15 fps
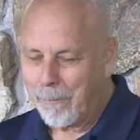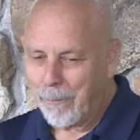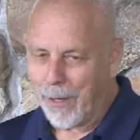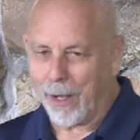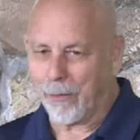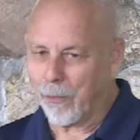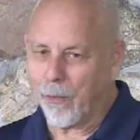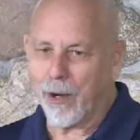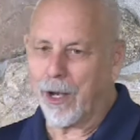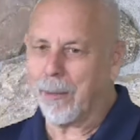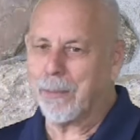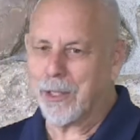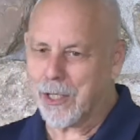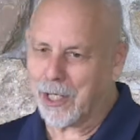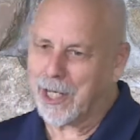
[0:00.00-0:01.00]
Now, growing
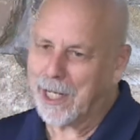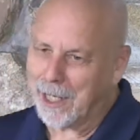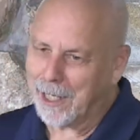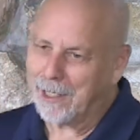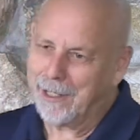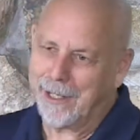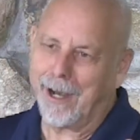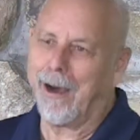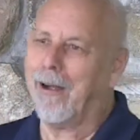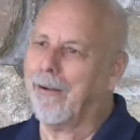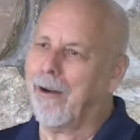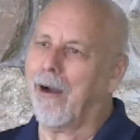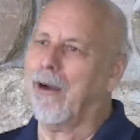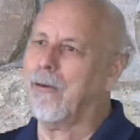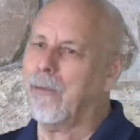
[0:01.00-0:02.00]
up as a kid on
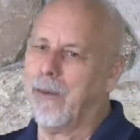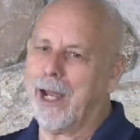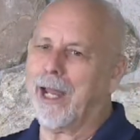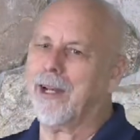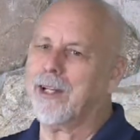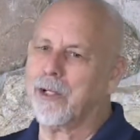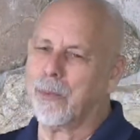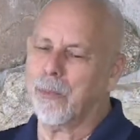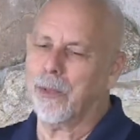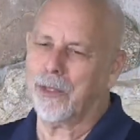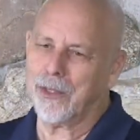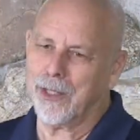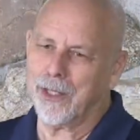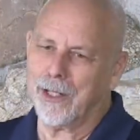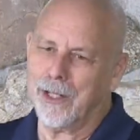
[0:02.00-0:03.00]
our ranch
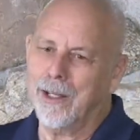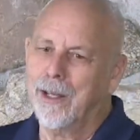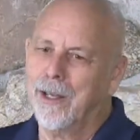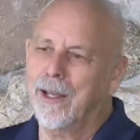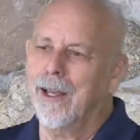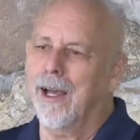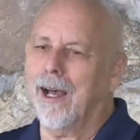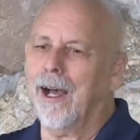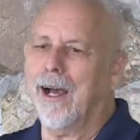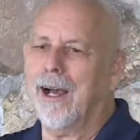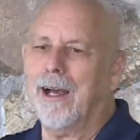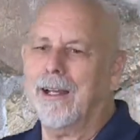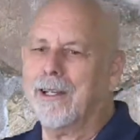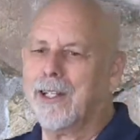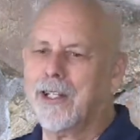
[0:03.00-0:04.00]
with the
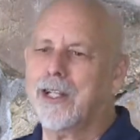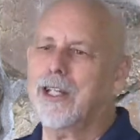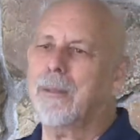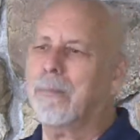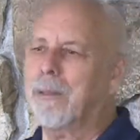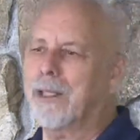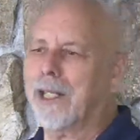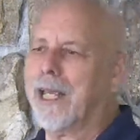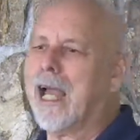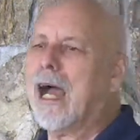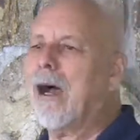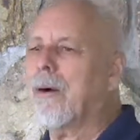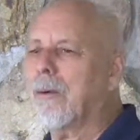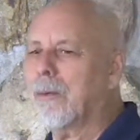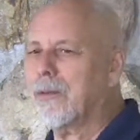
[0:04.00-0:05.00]
uh, sheep and the
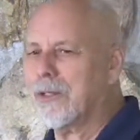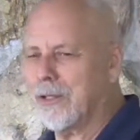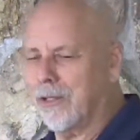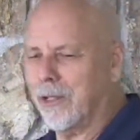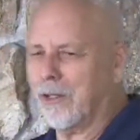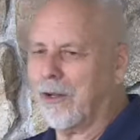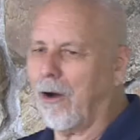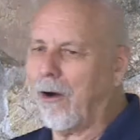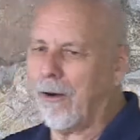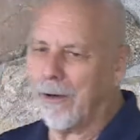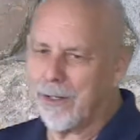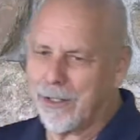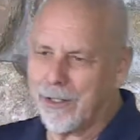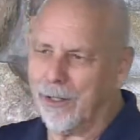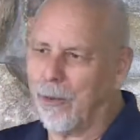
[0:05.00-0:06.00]
cows and the
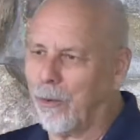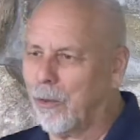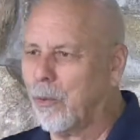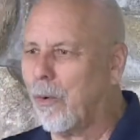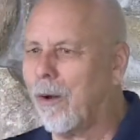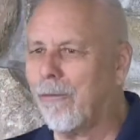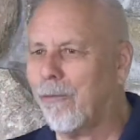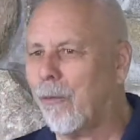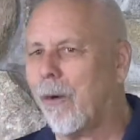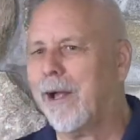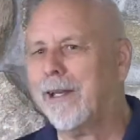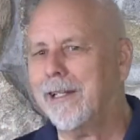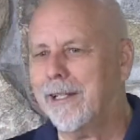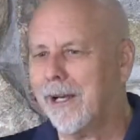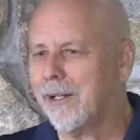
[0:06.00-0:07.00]
dogs and the 12
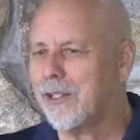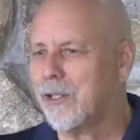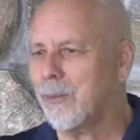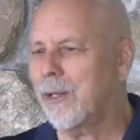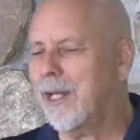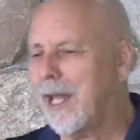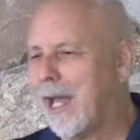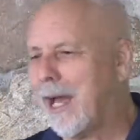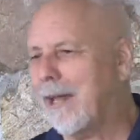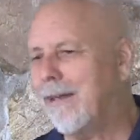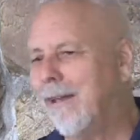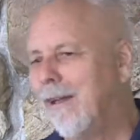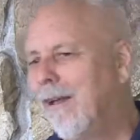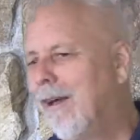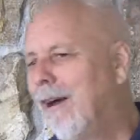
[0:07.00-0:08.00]
white ducks we had,
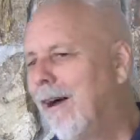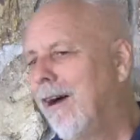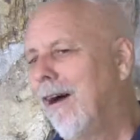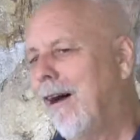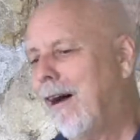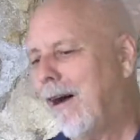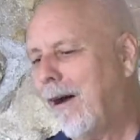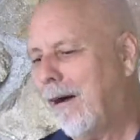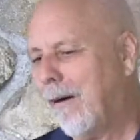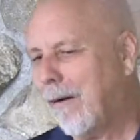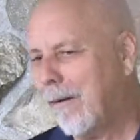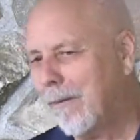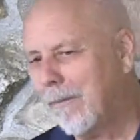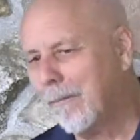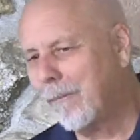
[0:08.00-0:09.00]

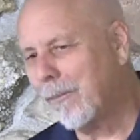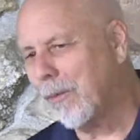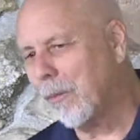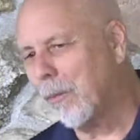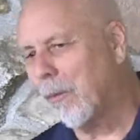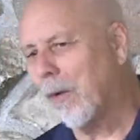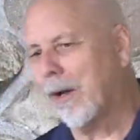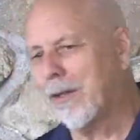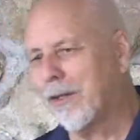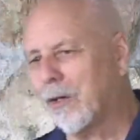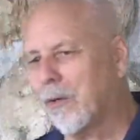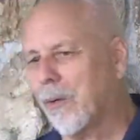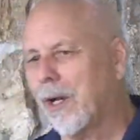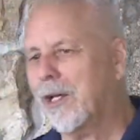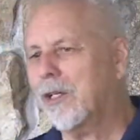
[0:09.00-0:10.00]
uh, one of the
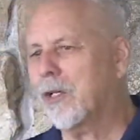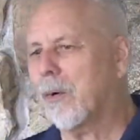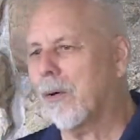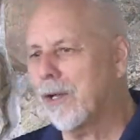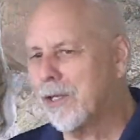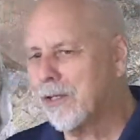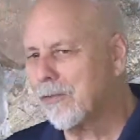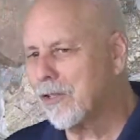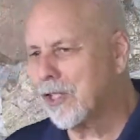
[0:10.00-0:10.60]
great joys of